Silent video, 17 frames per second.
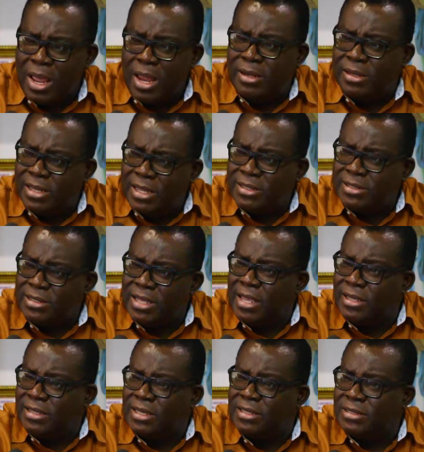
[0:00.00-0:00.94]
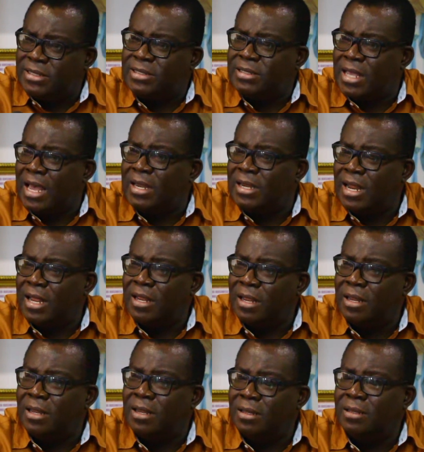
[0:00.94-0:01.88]
And these agencies
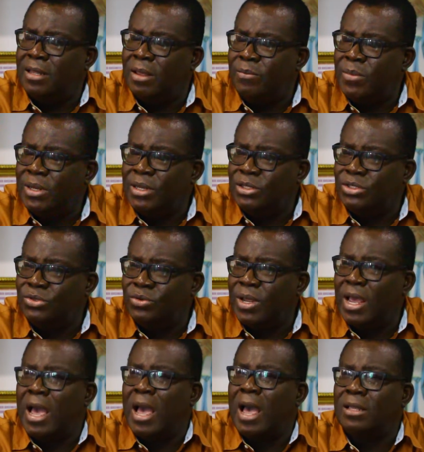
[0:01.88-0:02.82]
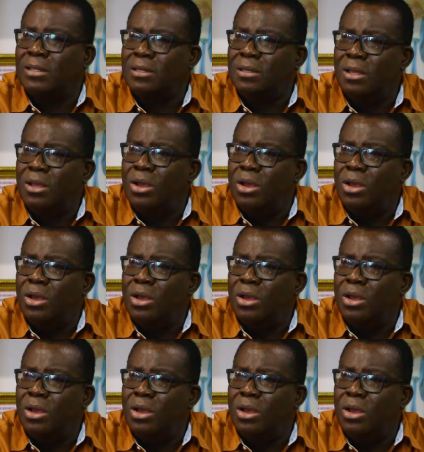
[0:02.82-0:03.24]
under the ministry are